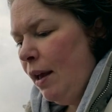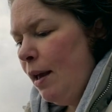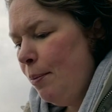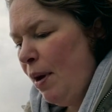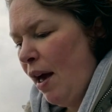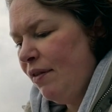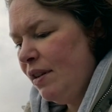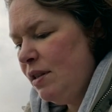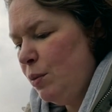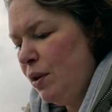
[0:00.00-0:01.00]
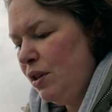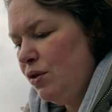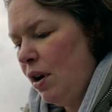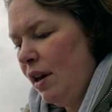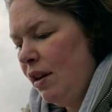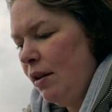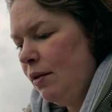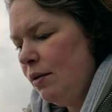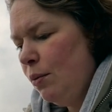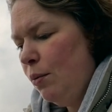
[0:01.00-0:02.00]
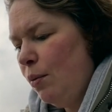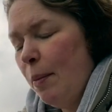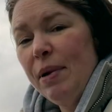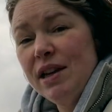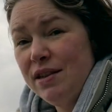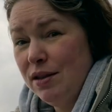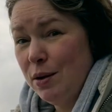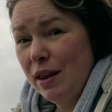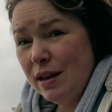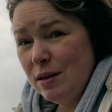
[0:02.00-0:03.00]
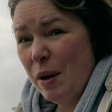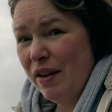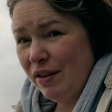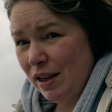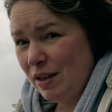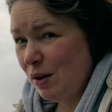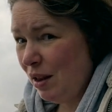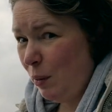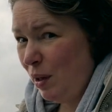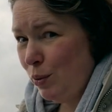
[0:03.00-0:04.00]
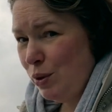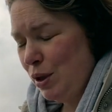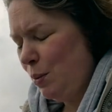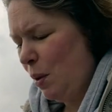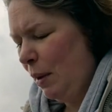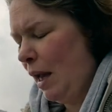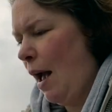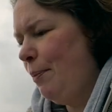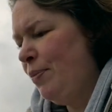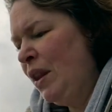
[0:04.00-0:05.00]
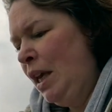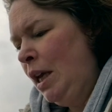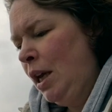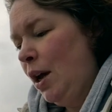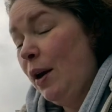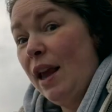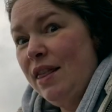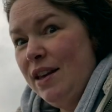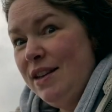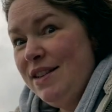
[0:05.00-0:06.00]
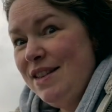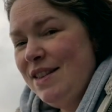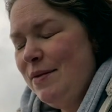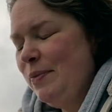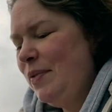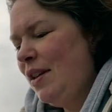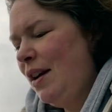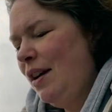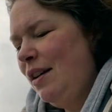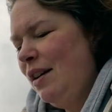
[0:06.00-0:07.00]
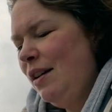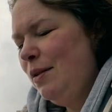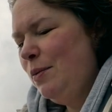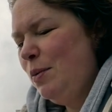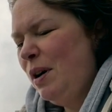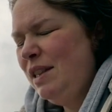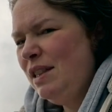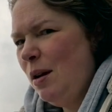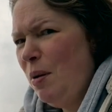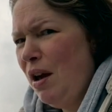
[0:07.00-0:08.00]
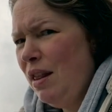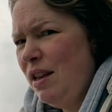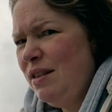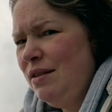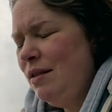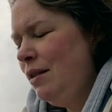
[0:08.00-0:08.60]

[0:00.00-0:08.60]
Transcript: imperfect in what they try than one person doing things perfectly. So I think we can all do what we can. Okay, these, why did I buy these?